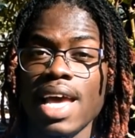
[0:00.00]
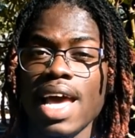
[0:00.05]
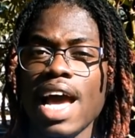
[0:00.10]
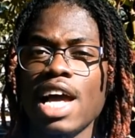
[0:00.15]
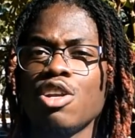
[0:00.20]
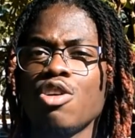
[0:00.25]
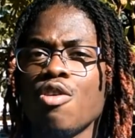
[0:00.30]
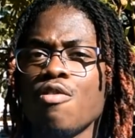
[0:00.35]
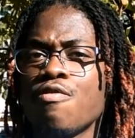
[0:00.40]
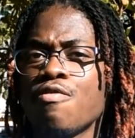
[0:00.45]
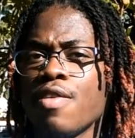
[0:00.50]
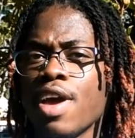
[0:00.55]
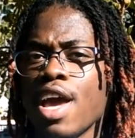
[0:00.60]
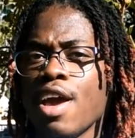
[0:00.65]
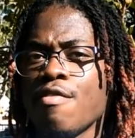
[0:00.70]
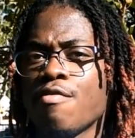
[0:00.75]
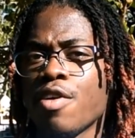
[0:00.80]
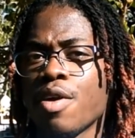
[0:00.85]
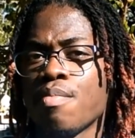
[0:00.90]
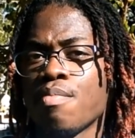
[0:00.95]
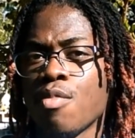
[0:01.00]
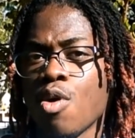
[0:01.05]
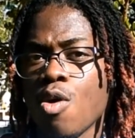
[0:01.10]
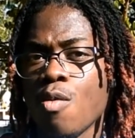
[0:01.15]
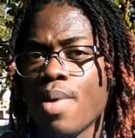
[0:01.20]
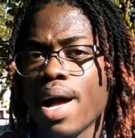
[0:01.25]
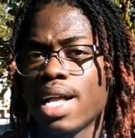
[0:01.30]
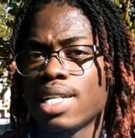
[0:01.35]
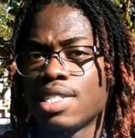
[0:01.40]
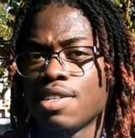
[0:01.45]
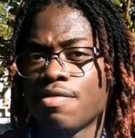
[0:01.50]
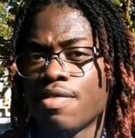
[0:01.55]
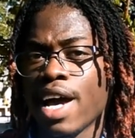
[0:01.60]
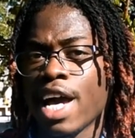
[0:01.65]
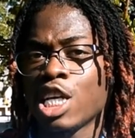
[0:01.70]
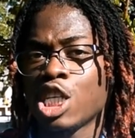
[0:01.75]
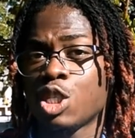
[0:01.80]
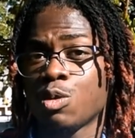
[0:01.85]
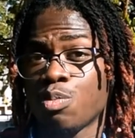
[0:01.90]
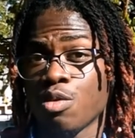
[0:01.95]
and our favorite mobile
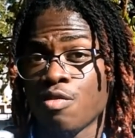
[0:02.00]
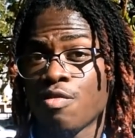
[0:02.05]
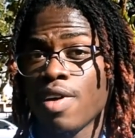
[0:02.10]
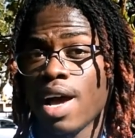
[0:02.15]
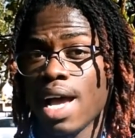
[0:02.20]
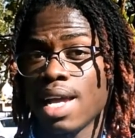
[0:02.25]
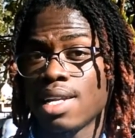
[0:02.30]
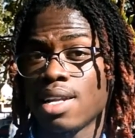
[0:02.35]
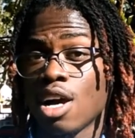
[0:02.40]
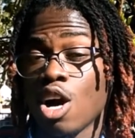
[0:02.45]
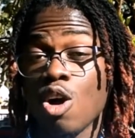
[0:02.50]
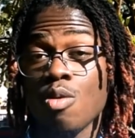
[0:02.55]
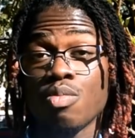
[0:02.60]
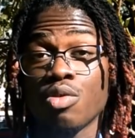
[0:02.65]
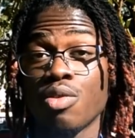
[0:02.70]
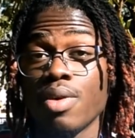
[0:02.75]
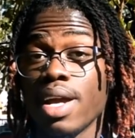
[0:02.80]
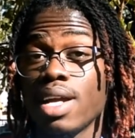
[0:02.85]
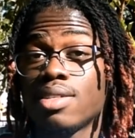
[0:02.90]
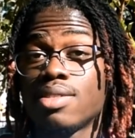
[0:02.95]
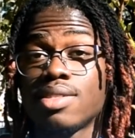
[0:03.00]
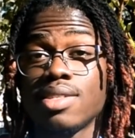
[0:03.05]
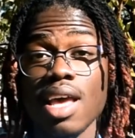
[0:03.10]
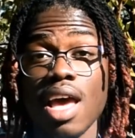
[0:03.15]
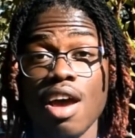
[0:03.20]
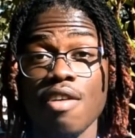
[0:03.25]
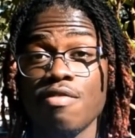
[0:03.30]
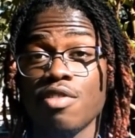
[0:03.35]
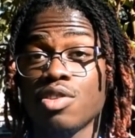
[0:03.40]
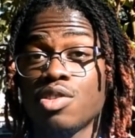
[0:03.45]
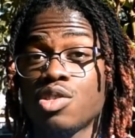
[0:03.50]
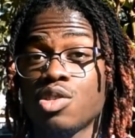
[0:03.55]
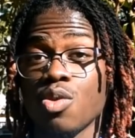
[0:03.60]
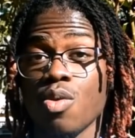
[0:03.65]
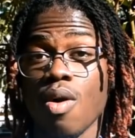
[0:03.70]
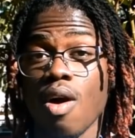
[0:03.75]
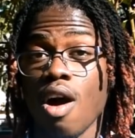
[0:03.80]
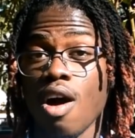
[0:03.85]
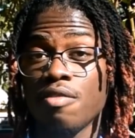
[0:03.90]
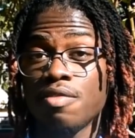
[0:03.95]
device provider upgrades ever
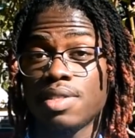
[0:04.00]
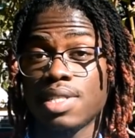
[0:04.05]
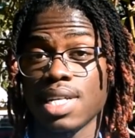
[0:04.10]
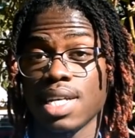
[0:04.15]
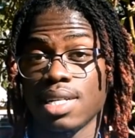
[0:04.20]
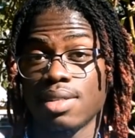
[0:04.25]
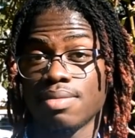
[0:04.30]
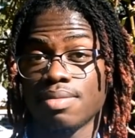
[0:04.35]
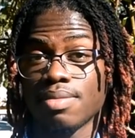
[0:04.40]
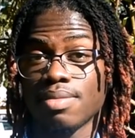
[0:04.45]
so often.